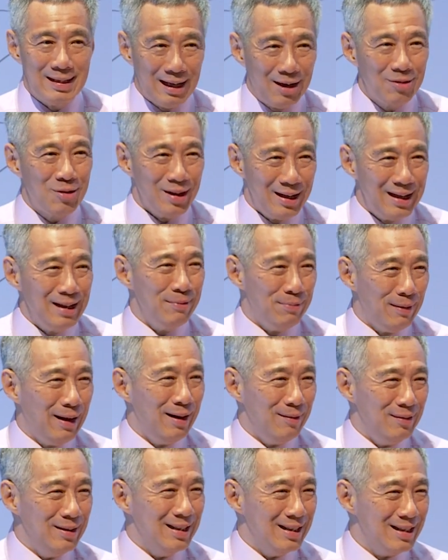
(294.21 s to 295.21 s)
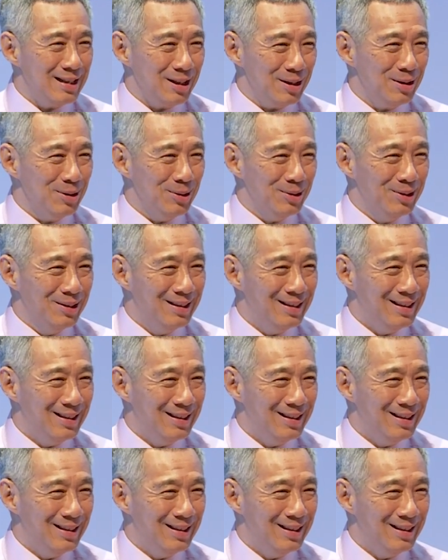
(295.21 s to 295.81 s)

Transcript: now 35 years ago.